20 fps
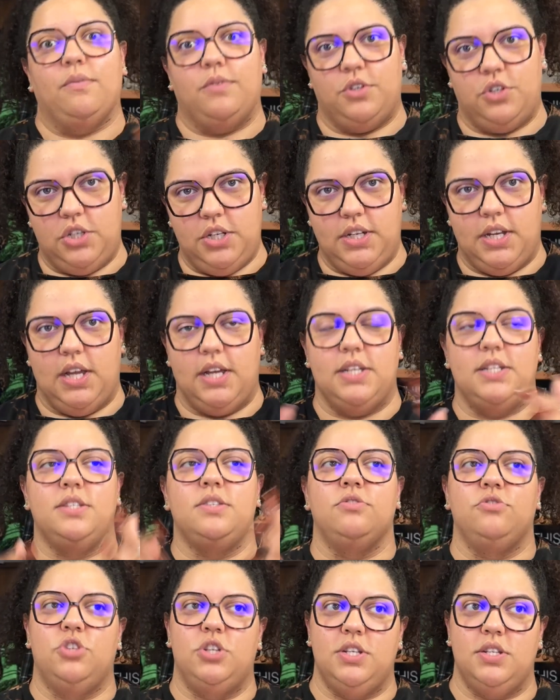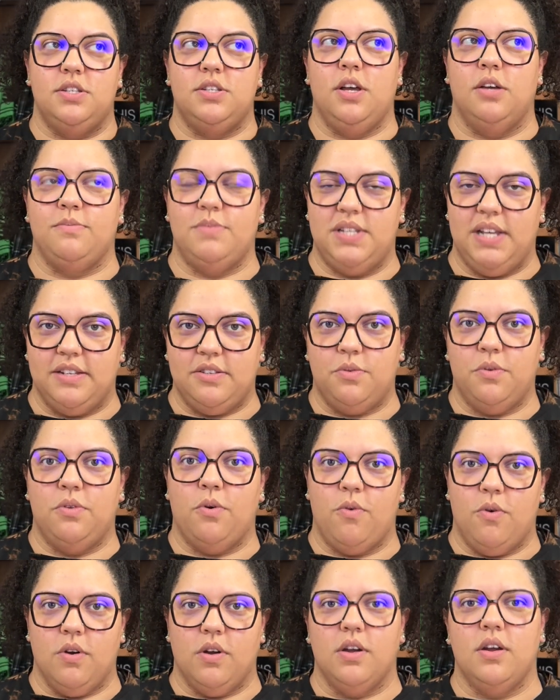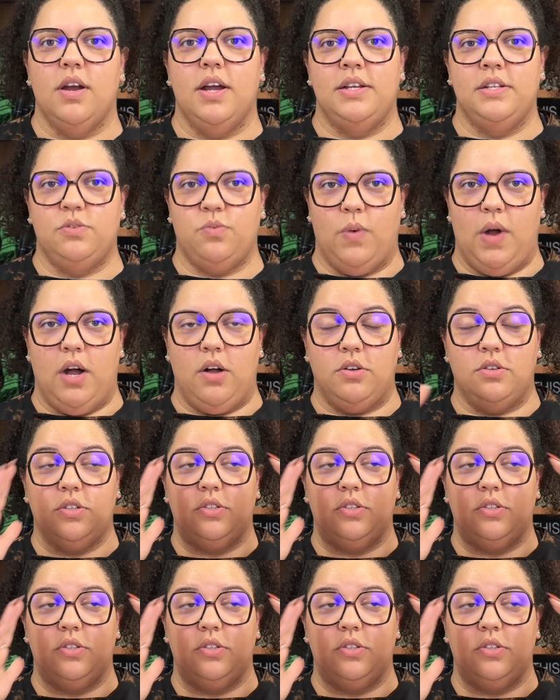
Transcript: What she does, she's obsessed with horror as well.